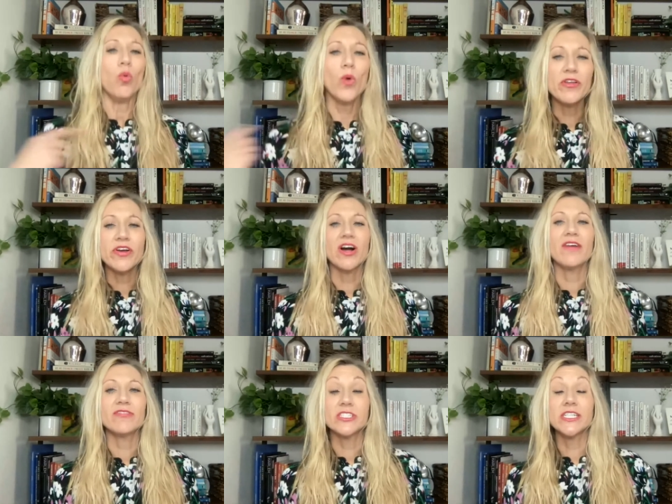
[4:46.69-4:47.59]
What are the
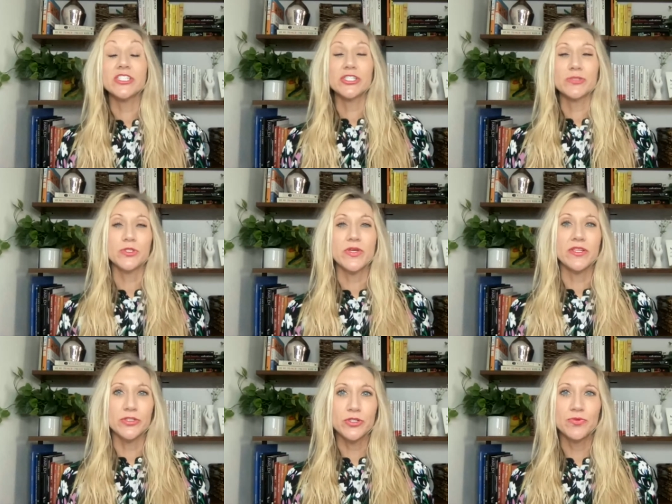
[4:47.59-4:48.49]
conversations between
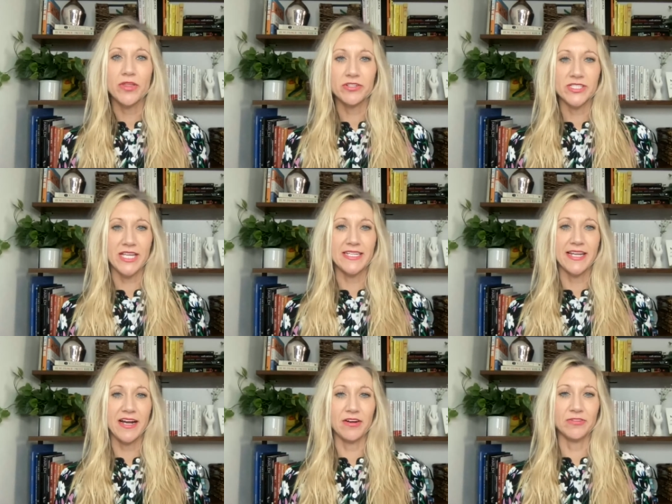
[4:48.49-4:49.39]
the two brothers like
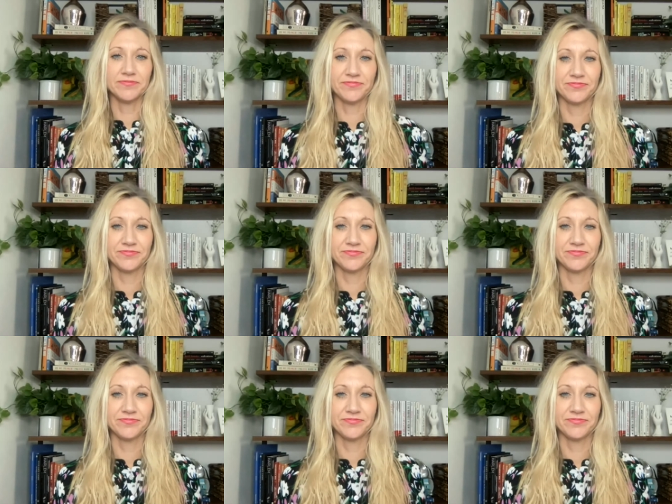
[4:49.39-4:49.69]
now?